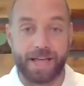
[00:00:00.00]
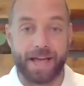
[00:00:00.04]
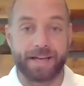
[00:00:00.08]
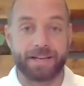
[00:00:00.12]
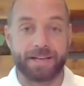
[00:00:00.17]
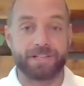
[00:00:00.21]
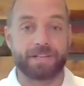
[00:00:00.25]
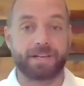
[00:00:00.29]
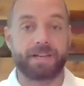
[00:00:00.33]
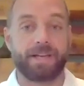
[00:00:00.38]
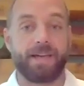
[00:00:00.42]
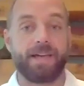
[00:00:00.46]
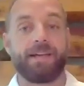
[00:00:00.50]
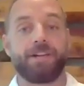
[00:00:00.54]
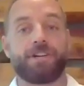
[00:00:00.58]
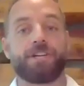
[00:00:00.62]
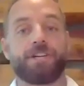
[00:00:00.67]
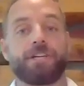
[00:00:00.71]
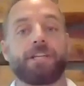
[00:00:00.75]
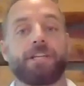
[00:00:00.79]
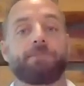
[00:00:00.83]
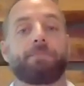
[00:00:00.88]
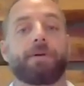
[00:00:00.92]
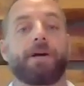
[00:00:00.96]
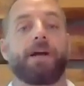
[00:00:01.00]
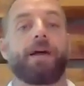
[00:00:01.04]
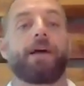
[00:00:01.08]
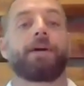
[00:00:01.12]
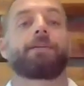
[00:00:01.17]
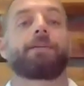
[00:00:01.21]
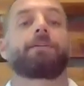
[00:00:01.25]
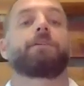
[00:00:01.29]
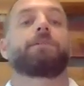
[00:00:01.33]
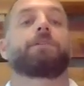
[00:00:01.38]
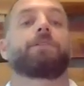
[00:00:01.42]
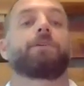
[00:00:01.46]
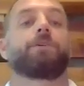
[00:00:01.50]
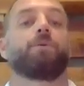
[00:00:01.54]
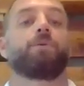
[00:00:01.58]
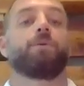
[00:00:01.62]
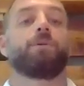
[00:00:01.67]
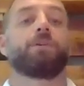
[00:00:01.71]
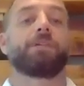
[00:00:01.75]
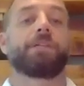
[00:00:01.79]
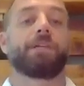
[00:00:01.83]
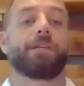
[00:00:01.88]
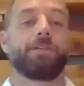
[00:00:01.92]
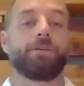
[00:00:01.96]
education and practical
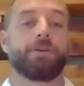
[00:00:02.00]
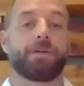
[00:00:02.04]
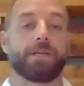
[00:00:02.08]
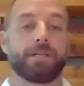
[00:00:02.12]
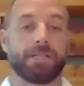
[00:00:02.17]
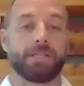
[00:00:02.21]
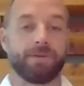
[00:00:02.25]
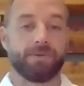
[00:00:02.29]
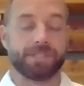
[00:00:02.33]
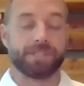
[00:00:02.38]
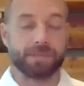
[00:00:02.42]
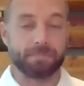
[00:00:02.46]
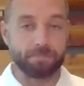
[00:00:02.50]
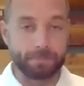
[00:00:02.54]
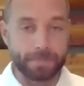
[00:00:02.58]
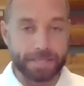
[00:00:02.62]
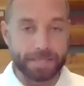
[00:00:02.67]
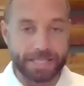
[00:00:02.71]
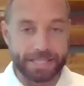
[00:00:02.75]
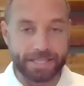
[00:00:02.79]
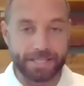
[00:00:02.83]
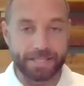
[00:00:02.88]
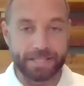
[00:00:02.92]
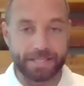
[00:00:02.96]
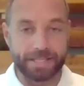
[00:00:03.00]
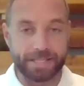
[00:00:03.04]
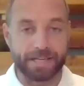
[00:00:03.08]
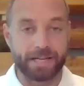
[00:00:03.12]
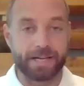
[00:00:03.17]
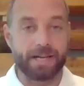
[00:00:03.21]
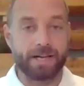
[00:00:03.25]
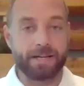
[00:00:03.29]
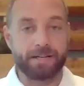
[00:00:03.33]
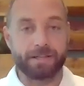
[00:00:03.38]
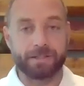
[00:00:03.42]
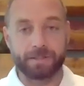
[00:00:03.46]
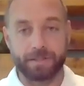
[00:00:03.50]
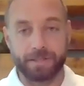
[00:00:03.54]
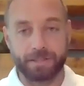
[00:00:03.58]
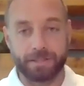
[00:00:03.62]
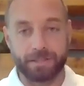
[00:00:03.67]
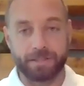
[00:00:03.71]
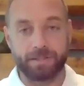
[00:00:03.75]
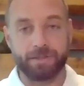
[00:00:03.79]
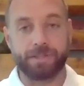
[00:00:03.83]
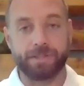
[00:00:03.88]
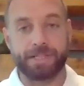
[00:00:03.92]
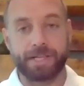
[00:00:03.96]
tools that you can use immediately to
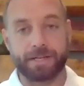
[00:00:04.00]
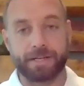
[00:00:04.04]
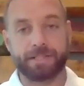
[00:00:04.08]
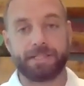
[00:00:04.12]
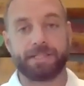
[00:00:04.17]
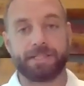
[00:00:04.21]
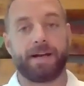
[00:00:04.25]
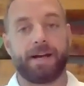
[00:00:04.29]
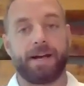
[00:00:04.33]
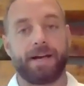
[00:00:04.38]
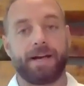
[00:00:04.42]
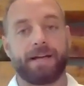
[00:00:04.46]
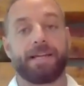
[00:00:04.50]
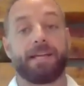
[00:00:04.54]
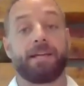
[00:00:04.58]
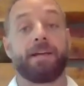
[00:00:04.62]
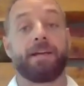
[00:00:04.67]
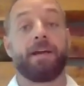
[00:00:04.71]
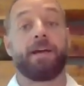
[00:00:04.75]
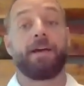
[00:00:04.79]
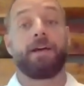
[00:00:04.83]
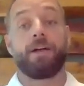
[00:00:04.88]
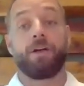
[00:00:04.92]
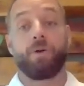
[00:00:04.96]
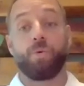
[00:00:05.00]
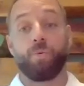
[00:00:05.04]
reduce anxiety